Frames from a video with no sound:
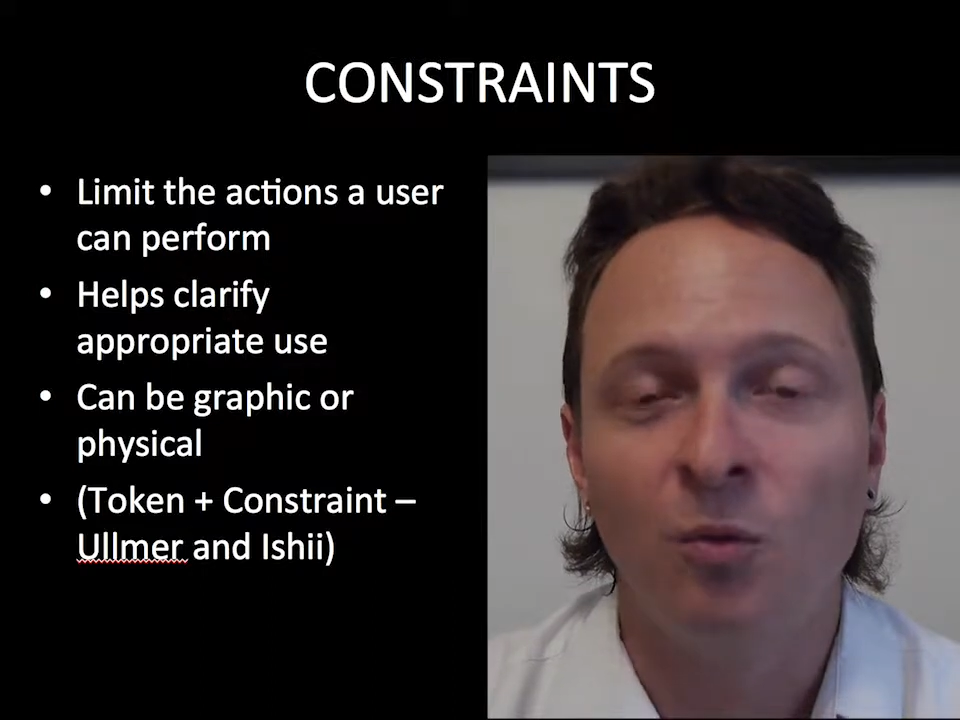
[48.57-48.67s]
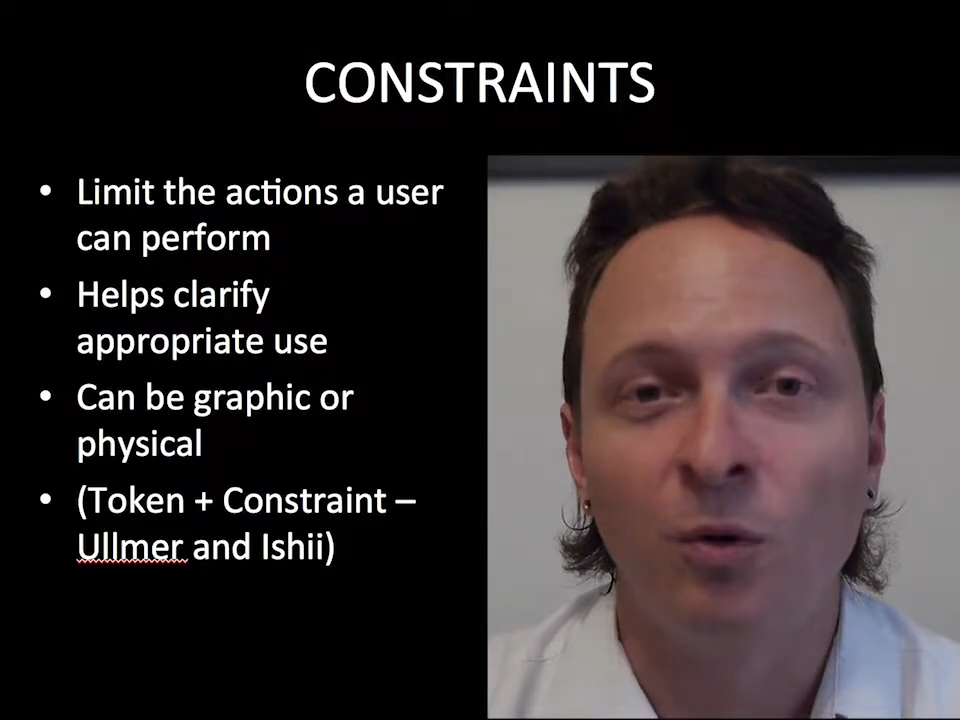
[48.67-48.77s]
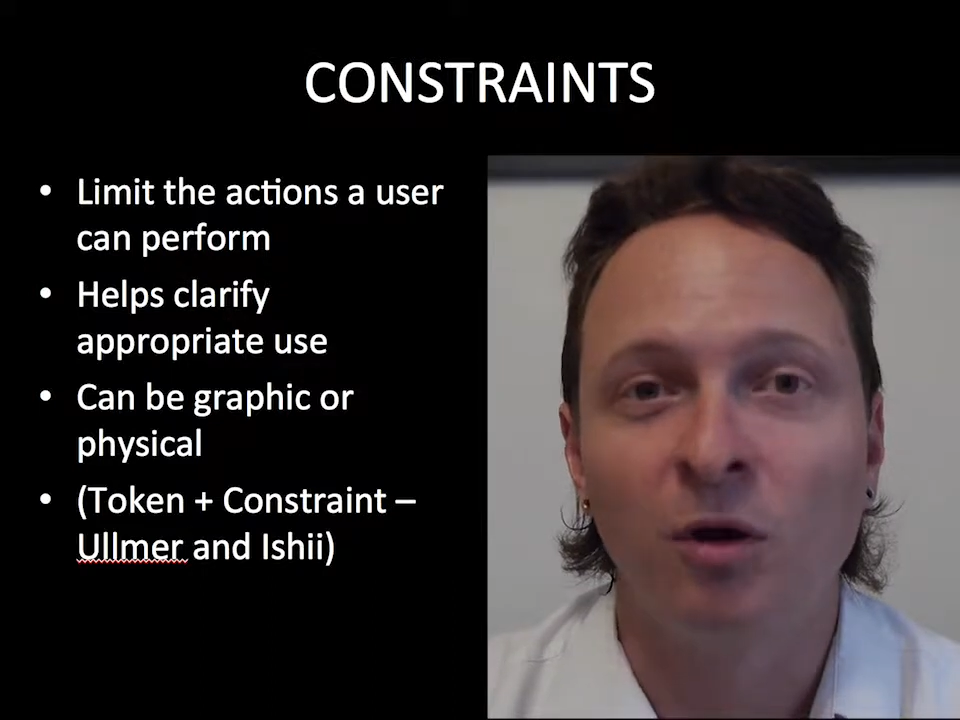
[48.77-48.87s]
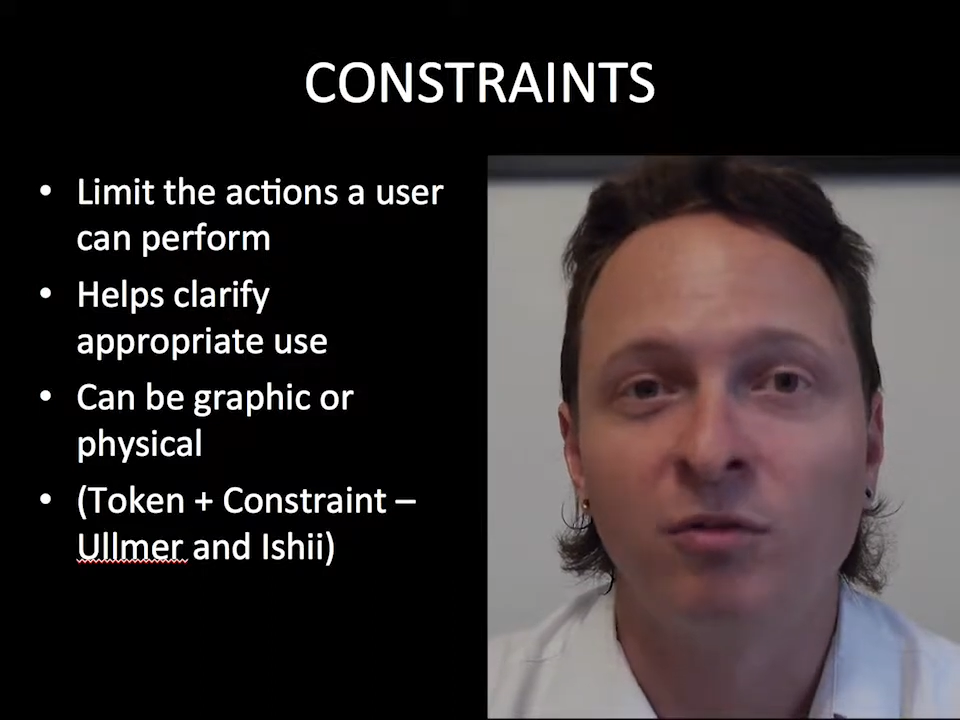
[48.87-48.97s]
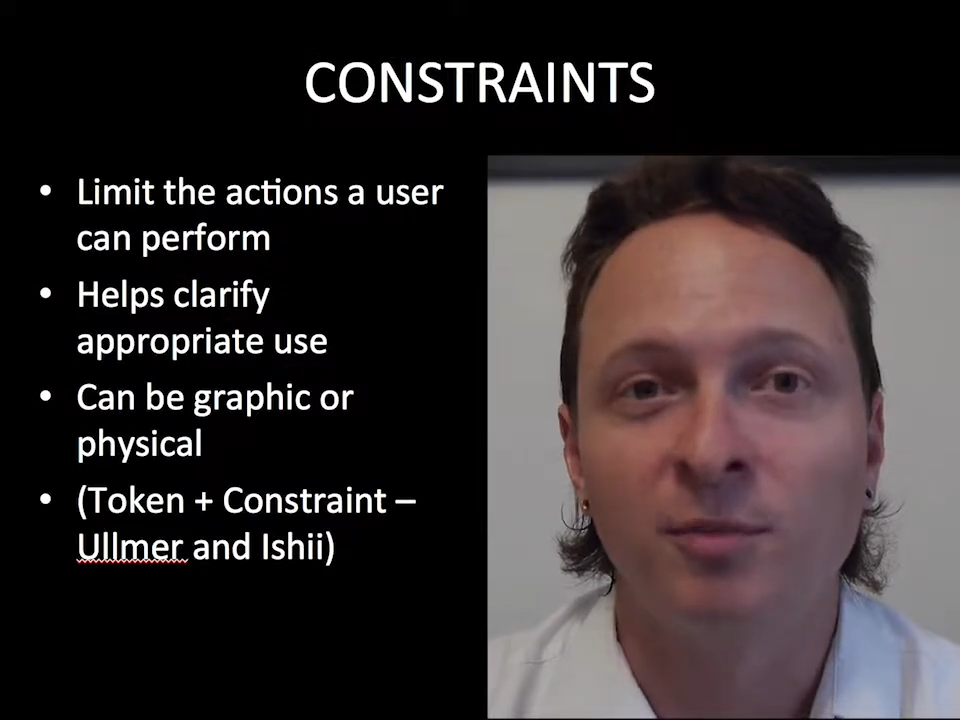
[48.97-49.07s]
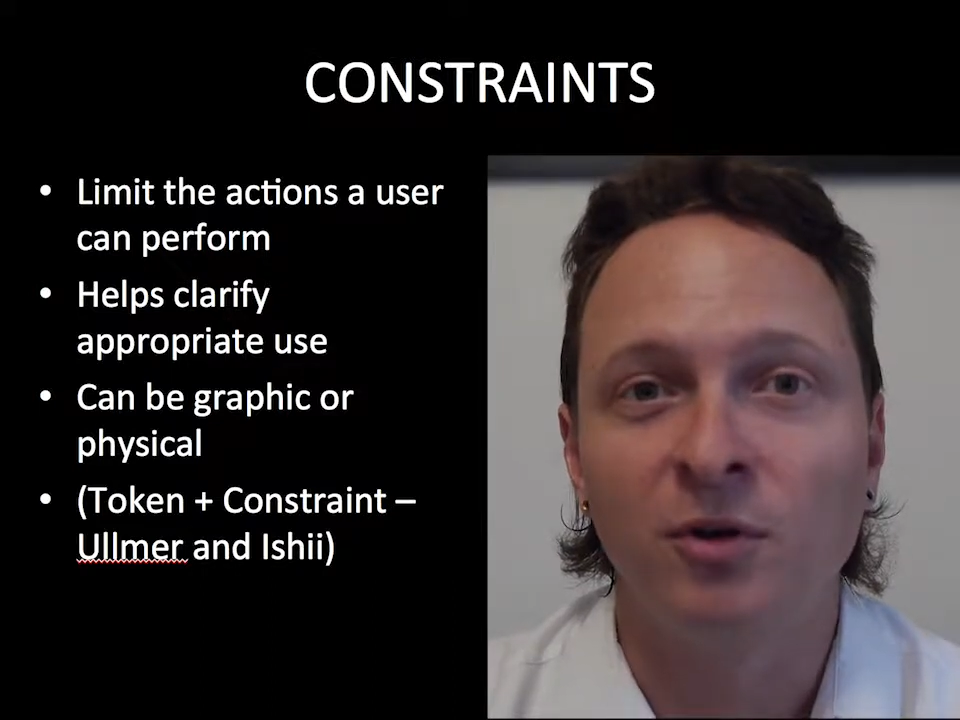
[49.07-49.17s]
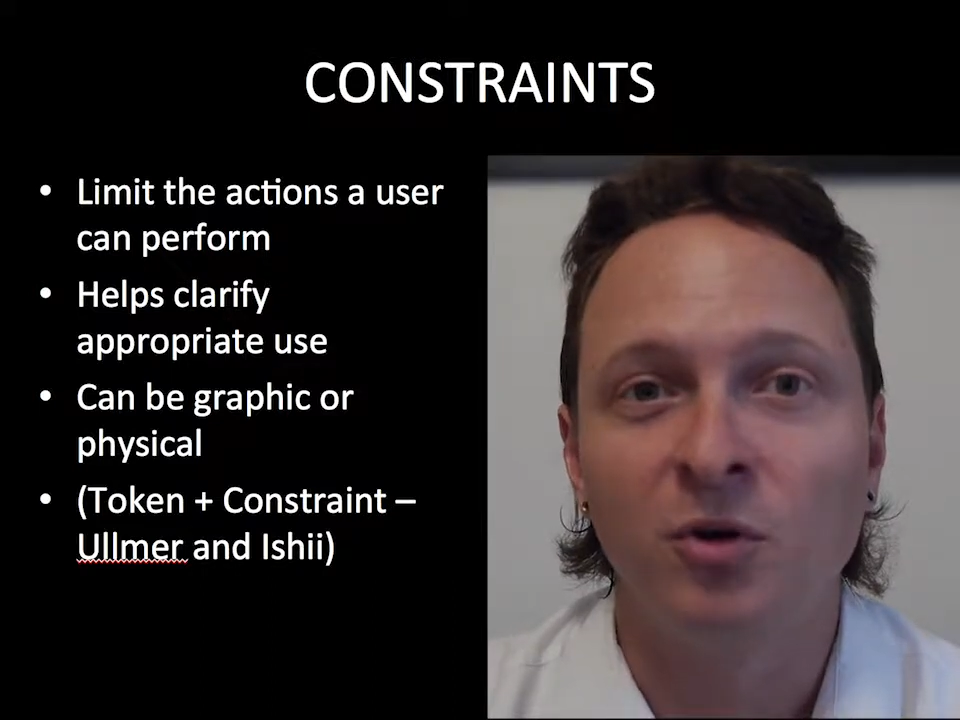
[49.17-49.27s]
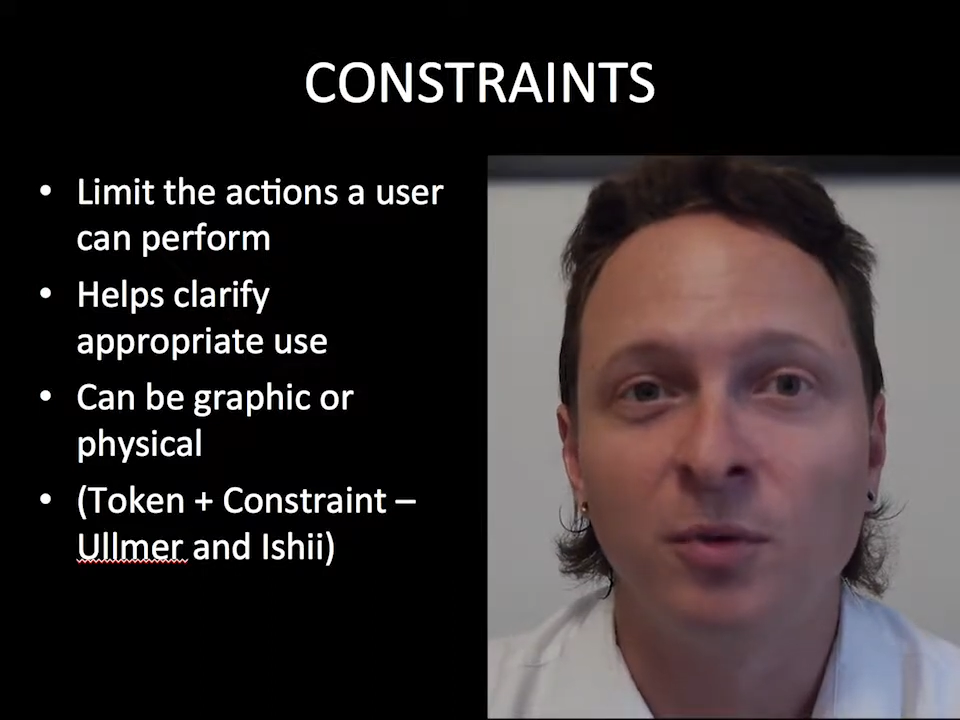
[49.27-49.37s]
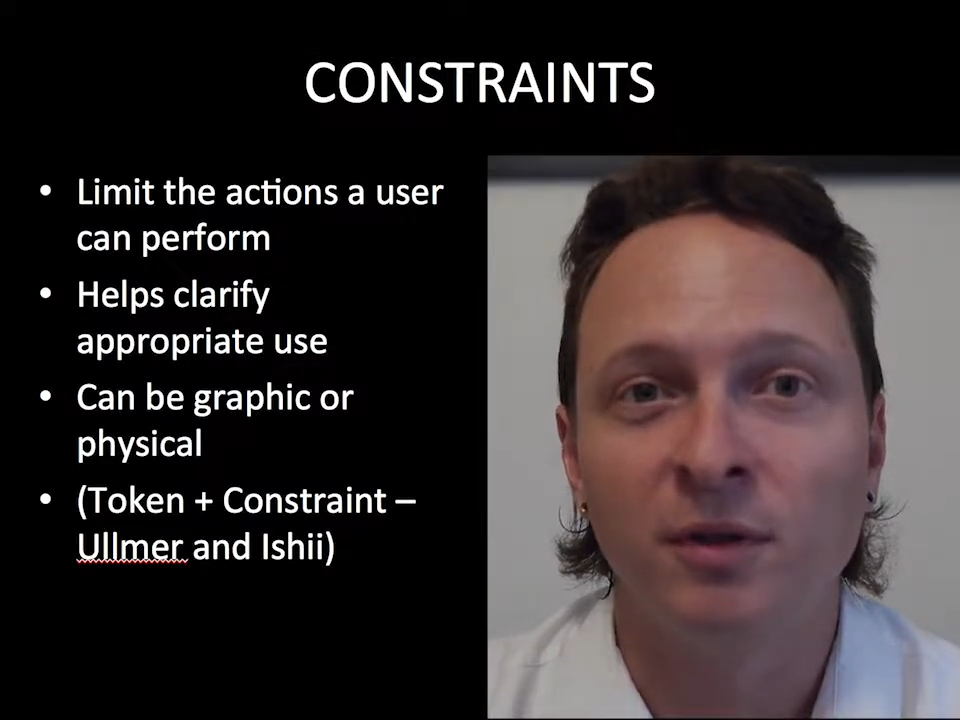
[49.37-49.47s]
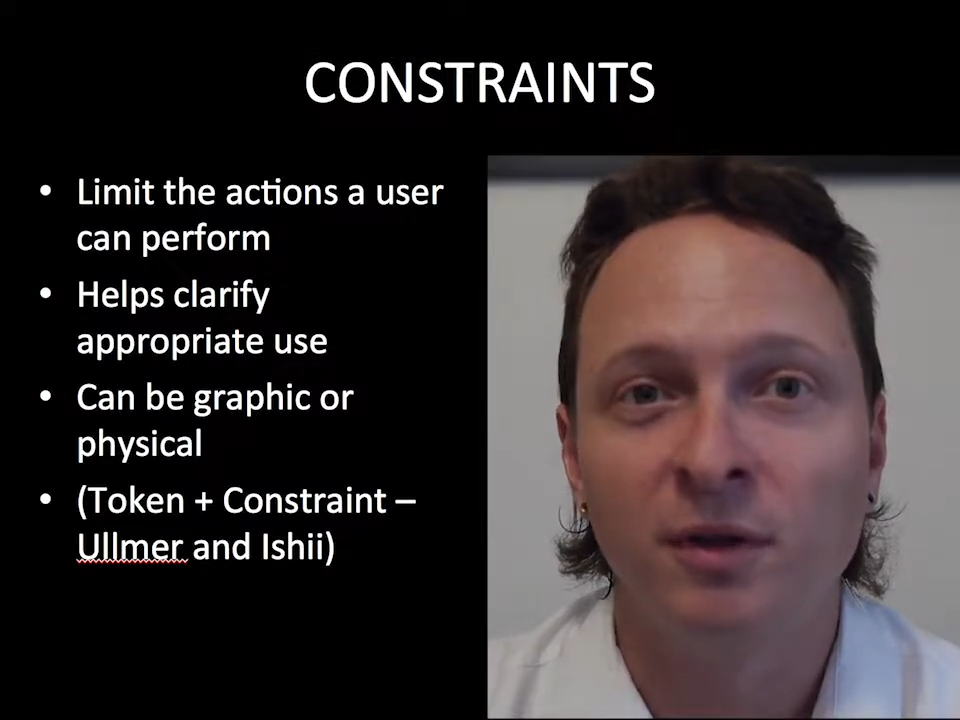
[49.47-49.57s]
we're all
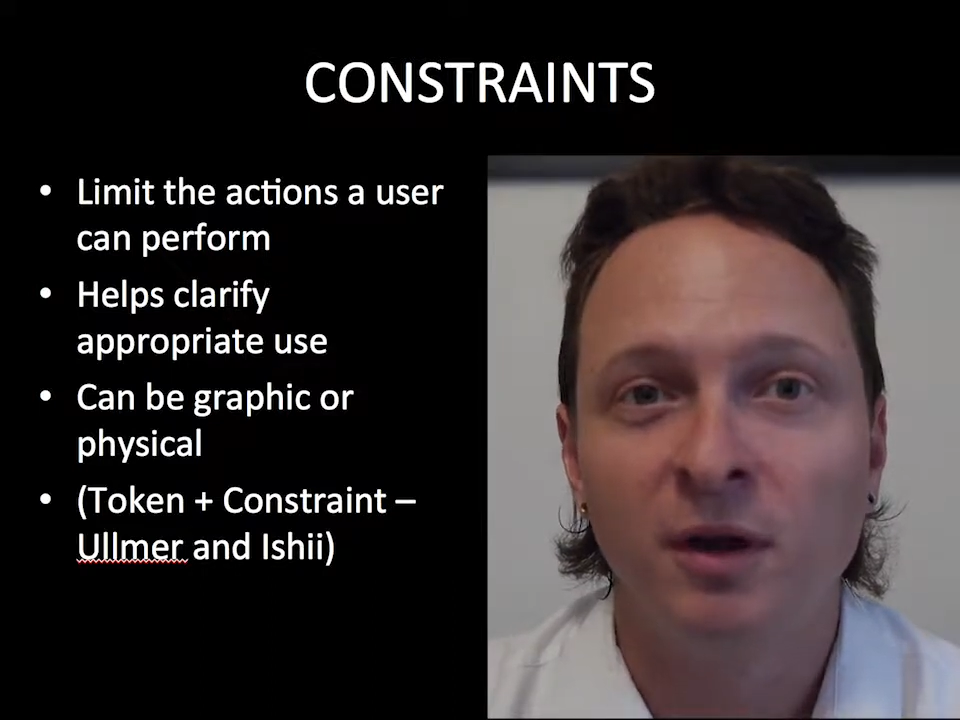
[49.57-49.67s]
familiar with